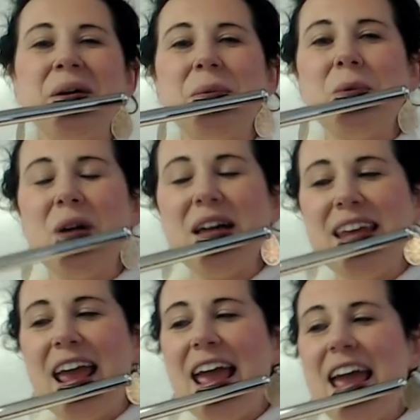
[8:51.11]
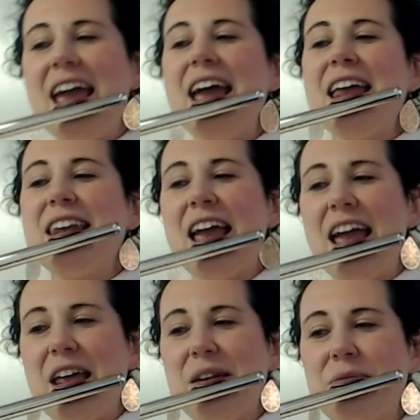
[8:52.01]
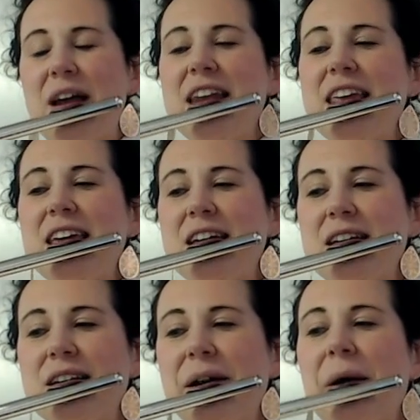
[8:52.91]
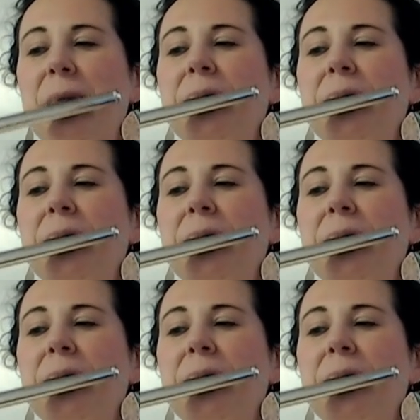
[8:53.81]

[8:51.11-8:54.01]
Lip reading: 1 and ready, go.